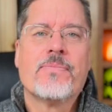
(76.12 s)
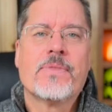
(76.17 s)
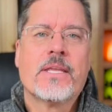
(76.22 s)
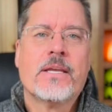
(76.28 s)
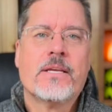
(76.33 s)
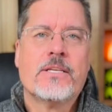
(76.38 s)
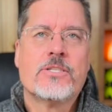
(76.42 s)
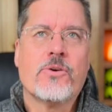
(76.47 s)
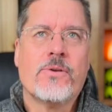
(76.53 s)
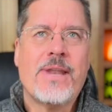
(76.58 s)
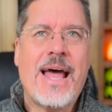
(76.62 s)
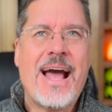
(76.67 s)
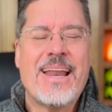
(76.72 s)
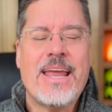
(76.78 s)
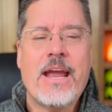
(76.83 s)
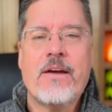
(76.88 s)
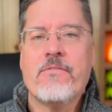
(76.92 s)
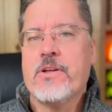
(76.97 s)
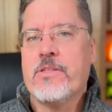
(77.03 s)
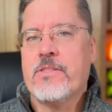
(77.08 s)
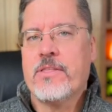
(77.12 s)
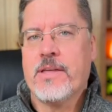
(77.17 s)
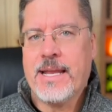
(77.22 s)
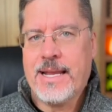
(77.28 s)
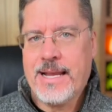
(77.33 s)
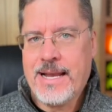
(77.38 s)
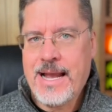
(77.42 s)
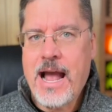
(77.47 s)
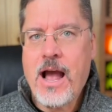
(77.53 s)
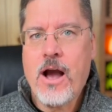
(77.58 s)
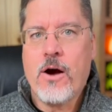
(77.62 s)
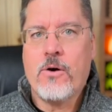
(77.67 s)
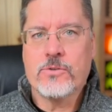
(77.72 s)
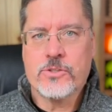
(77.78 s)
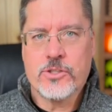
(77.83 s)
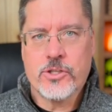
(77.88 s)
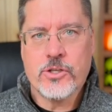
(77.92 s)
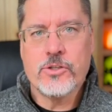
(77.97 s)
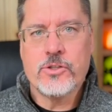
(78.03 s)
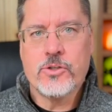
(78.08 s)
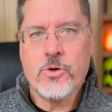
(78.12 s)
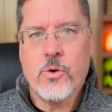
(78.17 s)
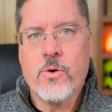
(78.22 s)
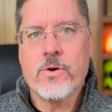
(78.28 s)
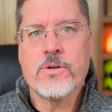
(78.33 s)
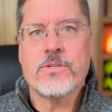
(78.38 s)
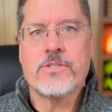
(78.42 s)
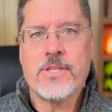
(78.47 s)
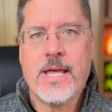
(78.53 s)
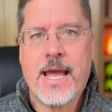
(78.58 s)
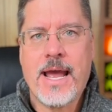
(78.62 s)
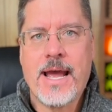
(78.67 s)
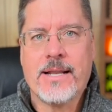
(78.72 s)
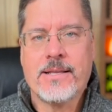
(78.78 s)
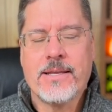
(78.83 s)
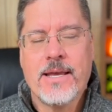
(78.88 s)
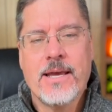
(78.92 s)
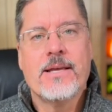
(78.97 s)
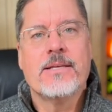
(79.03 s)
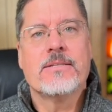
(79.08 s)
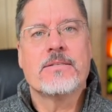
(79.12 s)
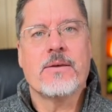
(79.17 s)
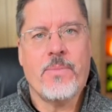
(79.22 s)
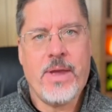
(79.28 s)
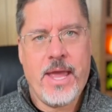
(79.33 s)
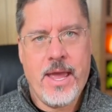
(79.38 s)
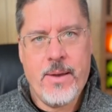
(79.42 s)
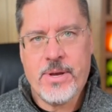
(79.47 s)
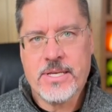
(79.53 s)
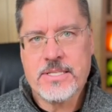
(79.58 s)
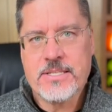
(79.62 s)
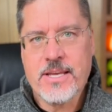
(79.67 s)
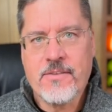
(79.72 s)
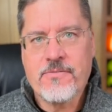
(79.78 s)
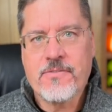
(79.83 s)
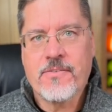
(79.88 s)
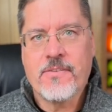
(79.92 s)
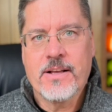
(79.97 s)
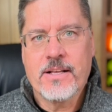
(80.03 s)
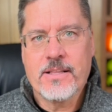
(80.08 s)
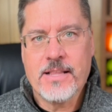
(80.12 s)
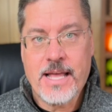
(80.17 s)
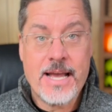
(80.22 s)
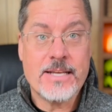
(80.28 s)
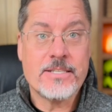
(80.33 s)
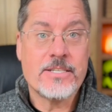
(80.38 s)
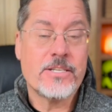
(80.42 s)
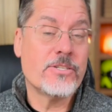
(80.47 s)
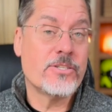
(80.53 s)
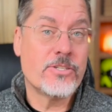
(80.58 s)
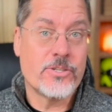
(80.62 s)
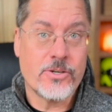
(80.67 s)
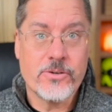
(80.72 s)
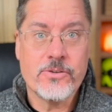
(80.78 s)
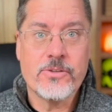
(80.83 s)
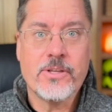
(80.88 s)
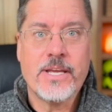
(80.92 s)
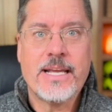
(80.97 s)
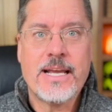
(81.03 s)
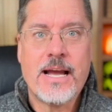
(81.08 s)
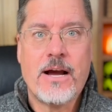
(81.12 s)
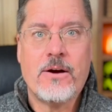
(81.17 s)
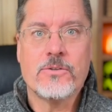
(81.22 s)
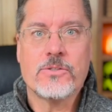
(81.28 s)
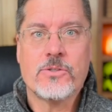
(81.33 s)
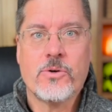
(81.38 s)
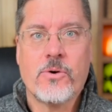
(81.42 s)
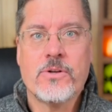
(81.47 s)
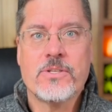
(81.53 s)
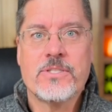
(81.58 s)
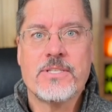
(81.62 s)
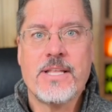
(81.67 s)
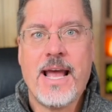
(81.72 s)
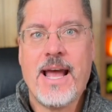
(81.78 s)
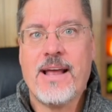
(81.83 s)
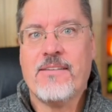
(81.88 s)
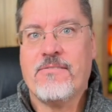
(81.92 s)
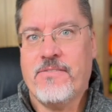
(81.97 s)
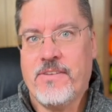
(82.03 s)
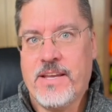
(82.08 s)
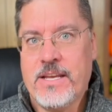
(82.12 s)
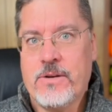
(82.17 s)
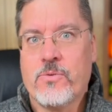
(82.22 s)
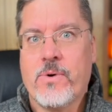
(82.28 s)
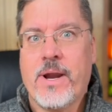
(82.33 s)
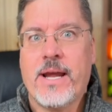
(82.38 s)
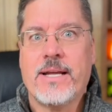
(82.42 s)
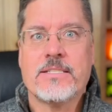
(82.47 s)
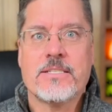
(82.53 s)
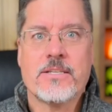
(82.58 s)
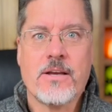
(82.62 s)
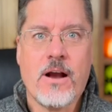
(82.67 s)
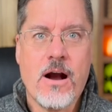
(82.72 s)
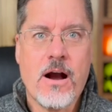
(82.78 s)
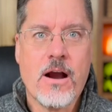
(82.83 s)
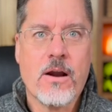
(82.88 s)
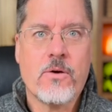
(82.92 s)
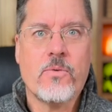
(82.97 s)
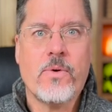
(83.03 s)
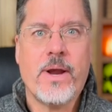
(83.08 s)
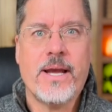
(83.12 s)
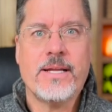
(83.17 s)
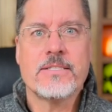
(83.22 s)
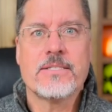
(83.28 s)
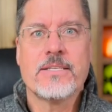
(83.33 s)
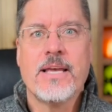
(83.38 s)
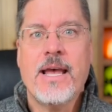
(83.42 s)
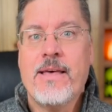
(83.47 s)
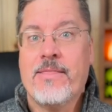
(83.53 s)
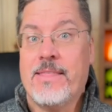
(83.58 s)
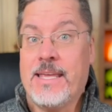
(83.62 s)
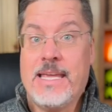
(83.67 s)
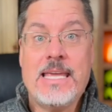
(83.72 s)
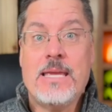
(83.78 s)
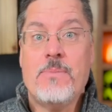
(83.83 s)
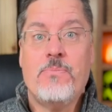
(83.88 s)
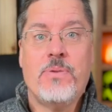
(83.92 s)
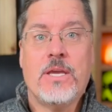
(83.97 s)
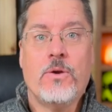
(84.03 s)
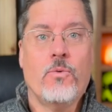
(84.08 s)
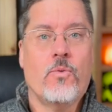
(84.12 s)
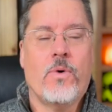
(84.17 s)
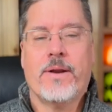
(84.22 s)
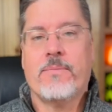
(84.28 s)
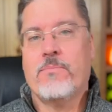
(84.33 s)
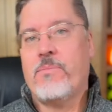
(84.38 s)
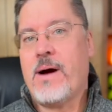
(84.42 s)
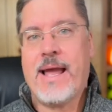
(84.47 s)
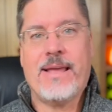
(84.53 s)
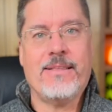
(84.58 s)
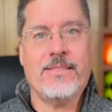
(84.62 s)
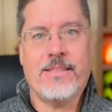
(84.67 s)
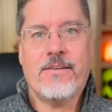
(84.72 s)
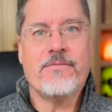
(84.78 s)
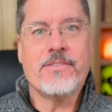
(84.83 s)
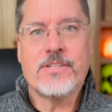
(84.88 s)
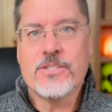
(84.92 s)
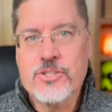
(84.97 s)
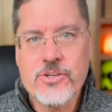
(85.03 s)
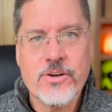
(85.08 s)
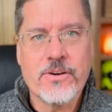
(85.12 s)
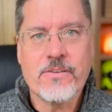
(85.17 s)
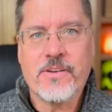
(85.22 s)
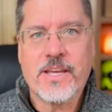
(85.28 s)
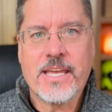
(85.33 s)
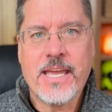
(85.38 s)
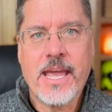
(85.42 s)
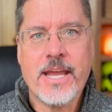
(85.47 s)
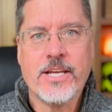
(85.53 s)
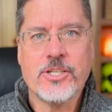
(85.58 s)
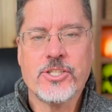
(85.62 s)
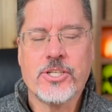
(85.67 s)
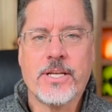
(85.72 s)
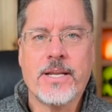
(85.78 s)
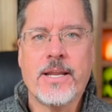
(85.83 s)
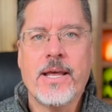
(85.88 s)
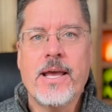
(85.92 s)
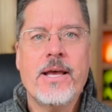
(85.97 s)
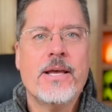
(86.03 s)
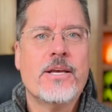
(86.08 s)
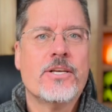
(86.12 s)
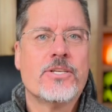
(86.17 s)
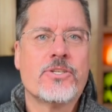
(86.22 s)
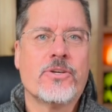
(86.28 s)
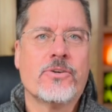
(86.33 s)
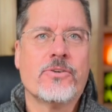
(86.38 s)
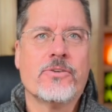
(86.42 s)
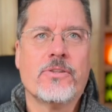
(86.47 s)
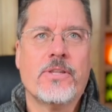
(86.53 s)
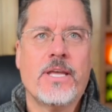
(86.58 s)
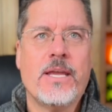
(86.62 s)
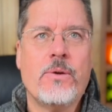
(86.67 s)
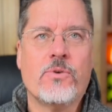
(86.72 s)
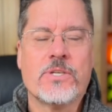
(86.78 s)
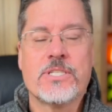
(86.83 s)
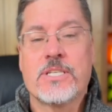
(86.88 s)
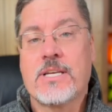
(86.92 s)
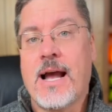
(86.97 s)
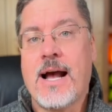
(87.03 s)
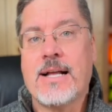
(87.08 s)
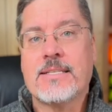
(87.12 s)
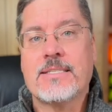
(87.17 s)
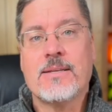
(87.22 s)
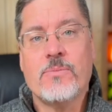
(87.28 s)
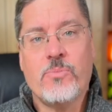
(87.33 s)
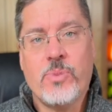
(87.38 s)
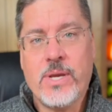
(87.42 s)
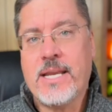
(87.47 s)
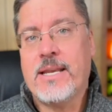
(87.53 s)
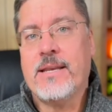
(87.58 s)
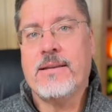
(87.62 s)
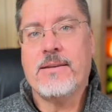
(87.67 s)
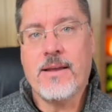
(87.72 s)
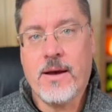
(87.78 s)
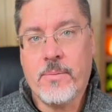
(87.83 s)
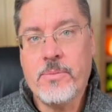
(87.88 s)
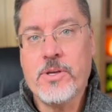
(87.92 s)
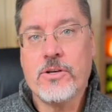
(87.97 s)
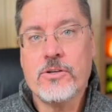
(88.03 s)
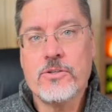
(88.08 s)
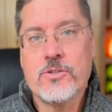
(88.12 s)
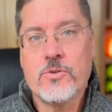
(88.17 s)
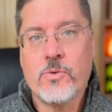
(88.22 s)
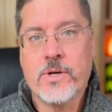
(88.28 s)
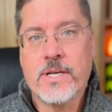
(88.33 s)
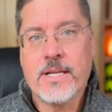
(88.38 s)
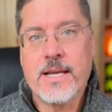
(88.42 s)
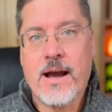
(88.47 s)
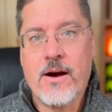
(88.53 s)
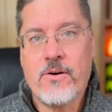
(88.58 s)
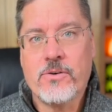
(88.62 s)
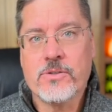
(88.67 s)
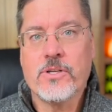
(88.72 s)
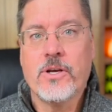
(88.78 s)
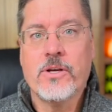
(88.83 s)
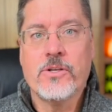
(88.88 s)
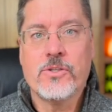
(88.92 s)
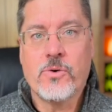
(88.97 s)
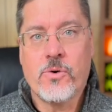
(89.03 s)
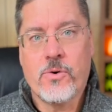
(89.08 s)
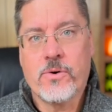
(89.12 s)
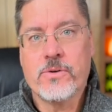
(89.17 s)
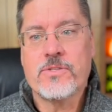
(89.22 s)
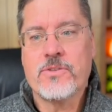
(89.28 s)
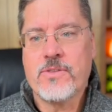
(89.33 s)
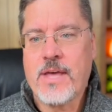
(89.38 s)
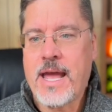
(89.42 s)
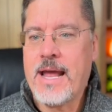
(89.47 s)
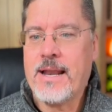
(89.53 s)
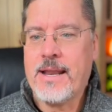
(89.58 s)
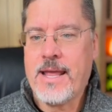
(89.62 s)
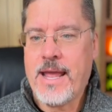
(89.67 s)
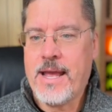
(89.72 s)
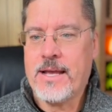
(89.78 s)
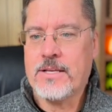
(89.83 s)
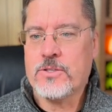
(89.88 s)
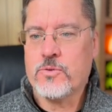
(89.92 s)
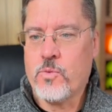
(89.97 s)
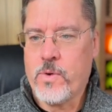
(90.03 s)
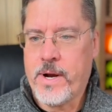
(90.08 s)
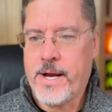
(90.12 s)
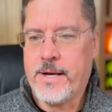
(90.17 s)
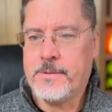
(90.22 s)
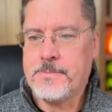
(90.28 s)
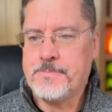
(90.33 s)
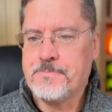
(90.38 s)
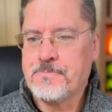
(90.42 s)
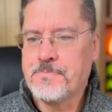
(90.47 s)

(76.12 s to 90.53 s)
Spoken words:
So not everything counts towards that. Some MSF classes certainly count towards that, VRETs, RRETs, the EP 1x11 certification. Certainly Wisconsin PDWs would count towards that as well.